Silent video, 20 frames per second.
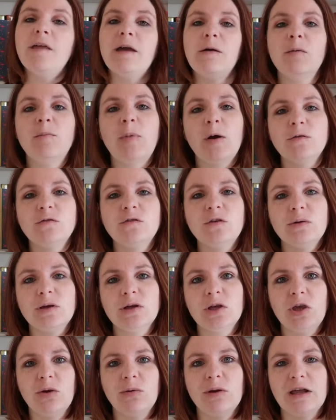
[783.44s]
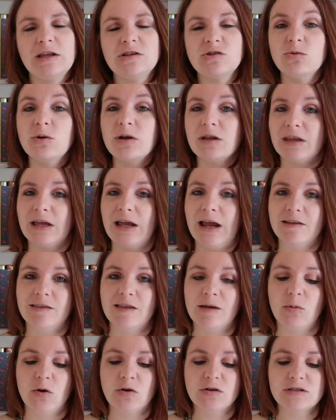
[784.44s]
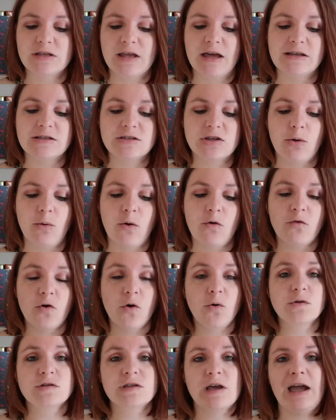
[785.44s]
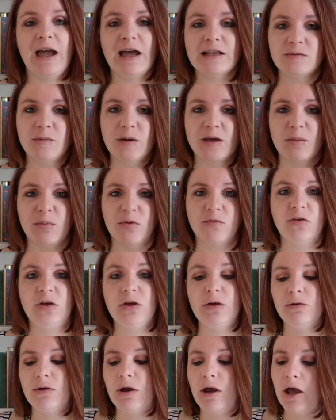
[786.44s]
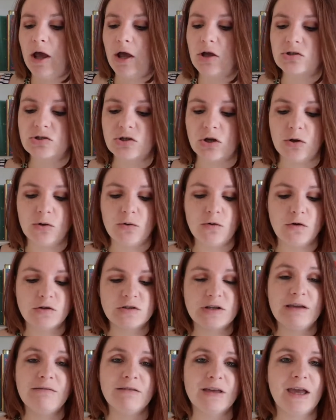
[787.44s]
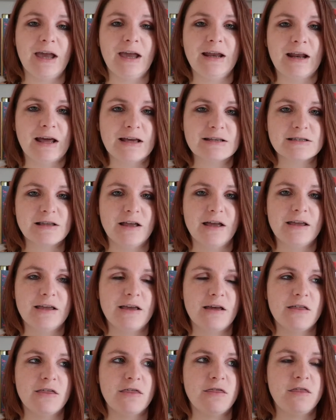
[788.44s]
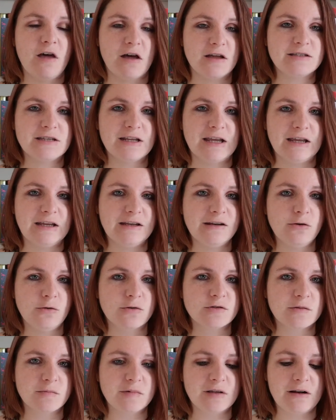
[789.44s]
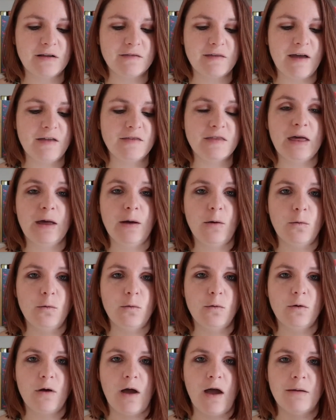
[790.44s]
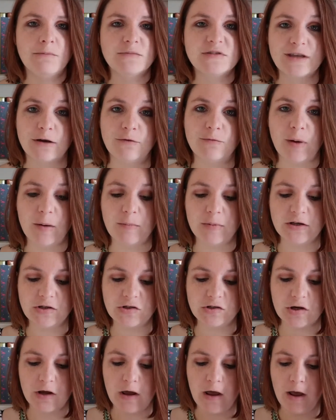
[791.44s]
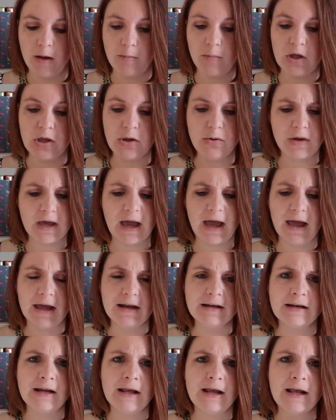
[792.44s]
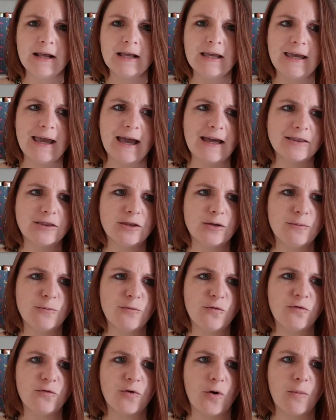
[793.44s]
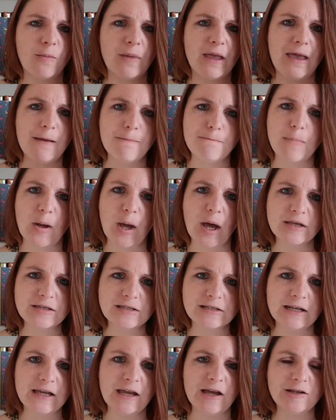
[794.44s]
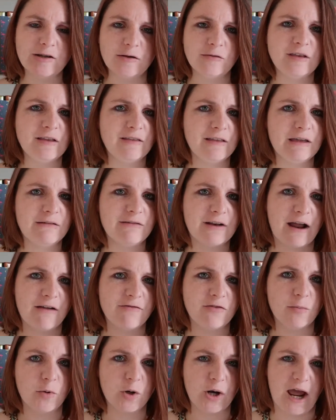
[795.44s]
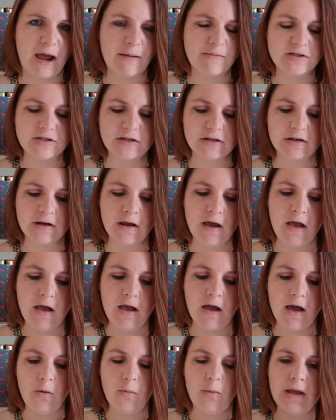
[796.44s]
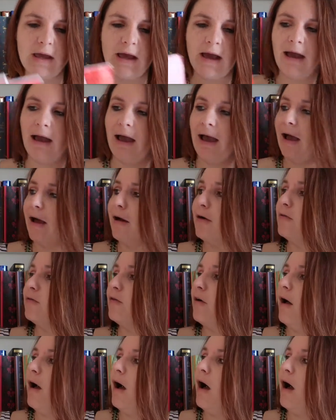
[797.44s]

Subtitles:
they were both doing a Q&A talk and they had their books there, so of course I had to pick up a few. So David Kane has like 13 or something like that. They're all self-published, but you can get them from him personally. I don't think they even have them on Amazon. We have